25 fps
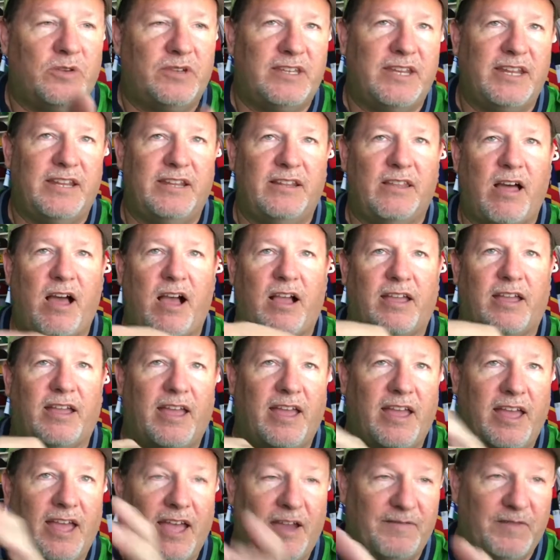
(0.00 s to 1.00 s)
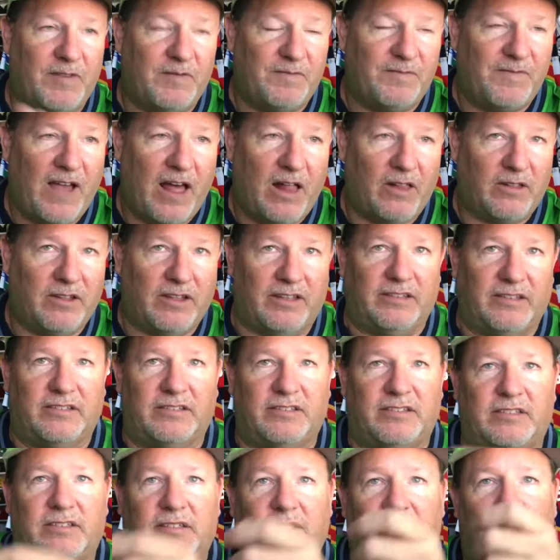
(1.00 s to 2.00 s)
D-Lock have the
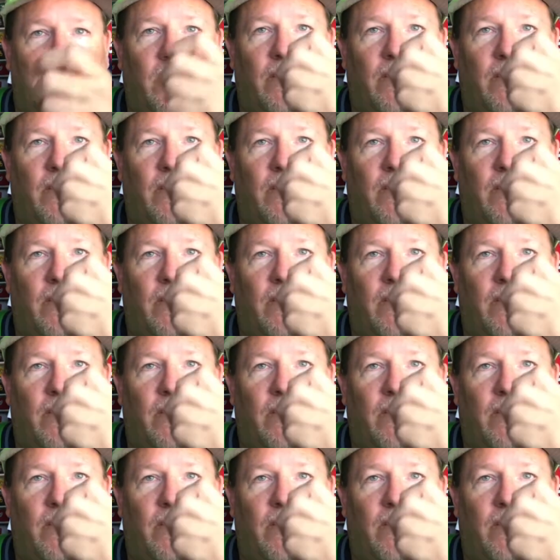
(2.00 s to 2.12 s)
Falcons.